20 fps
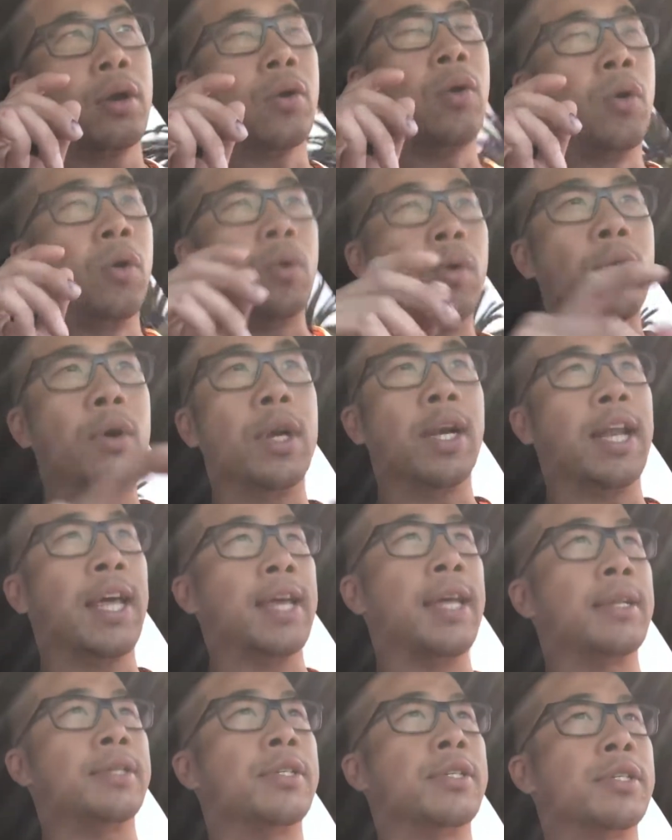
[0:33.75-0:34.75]

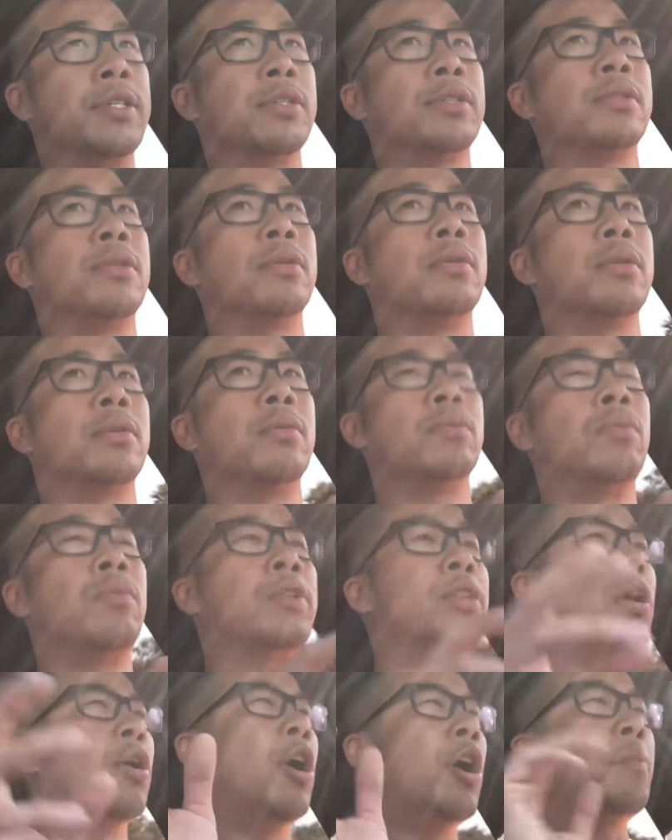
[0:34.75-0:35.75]
correlates
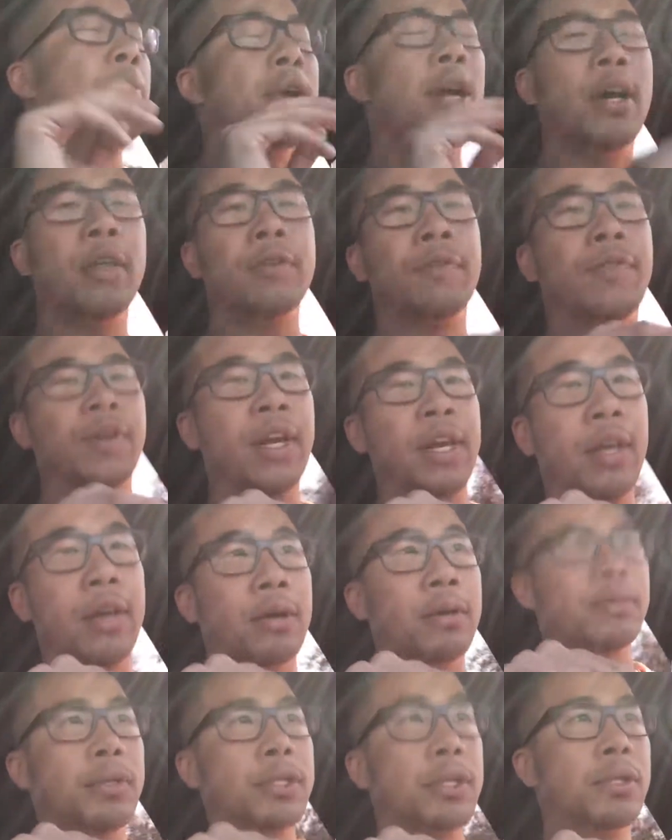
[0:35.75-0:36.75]
with all my other
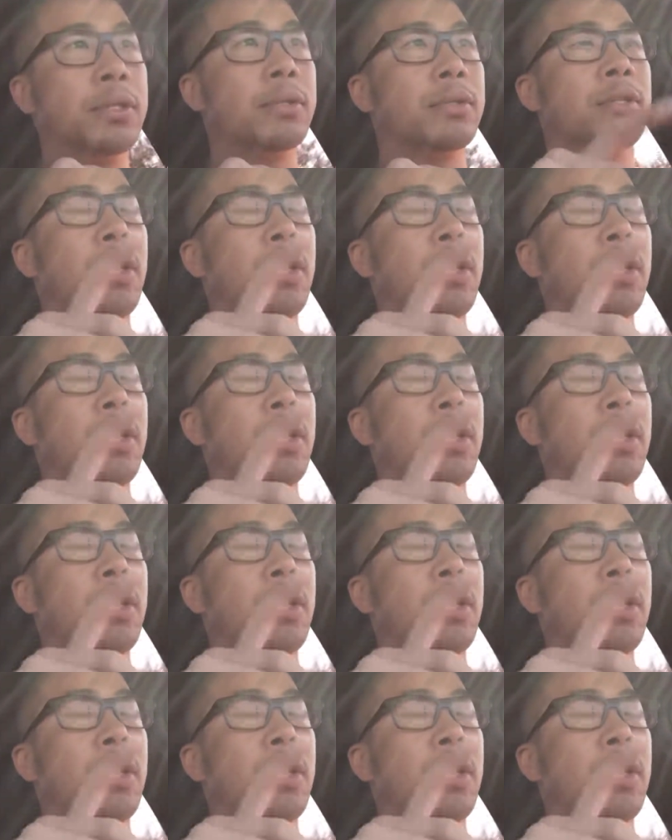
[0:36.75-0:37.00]
videos,